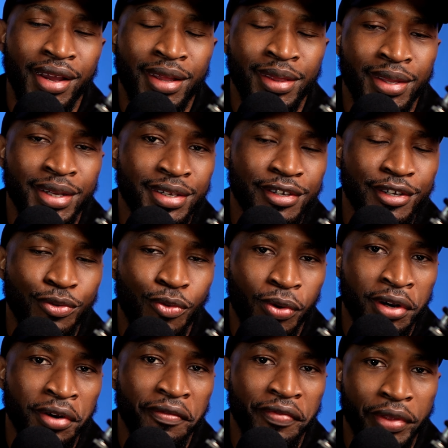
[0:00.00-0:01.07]
And this is
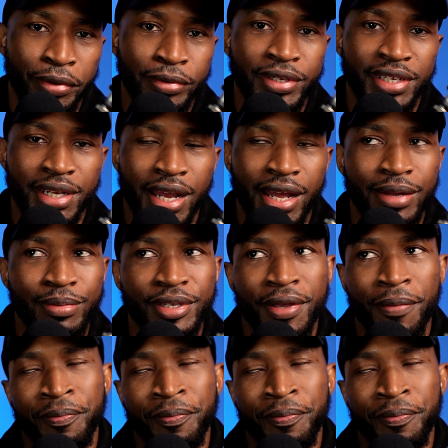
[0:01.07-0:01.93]
one of those times.